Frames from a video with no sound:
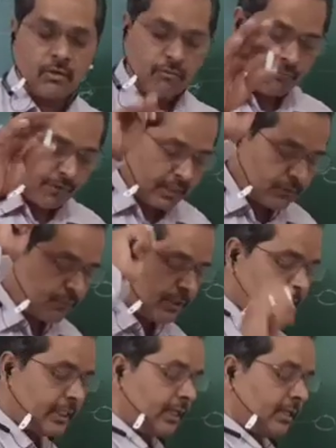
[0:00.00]
Friends, we
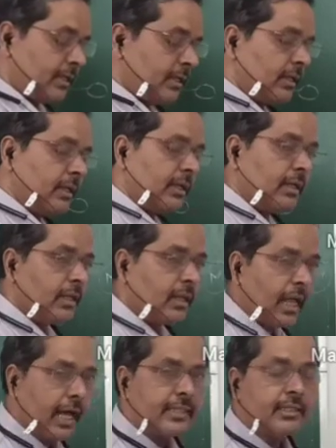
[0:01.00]
see,
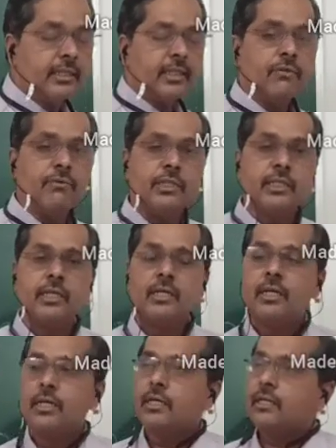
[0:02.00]
last year we
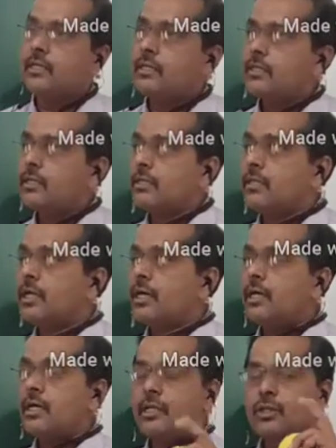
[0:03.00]
see
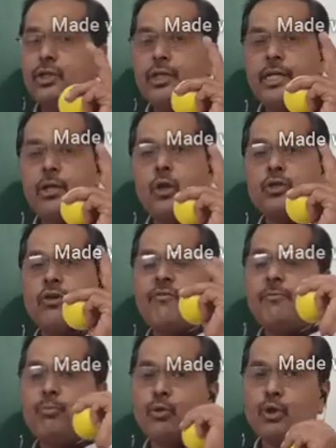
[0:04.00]
the three laws
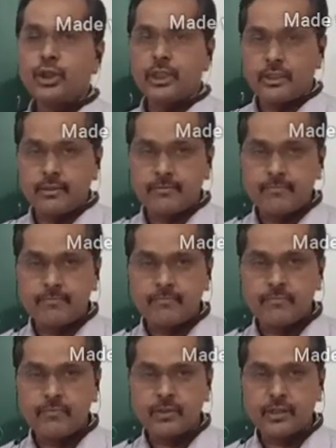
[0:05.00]
of motion,
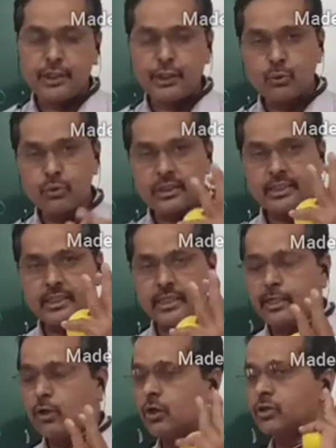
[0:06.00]
Newton's
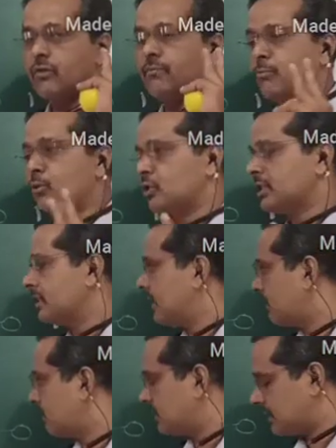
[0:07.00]
three laws of motion
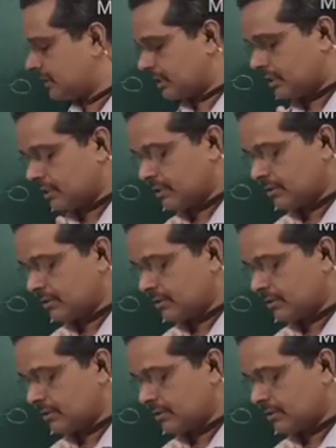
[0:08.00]
that we see.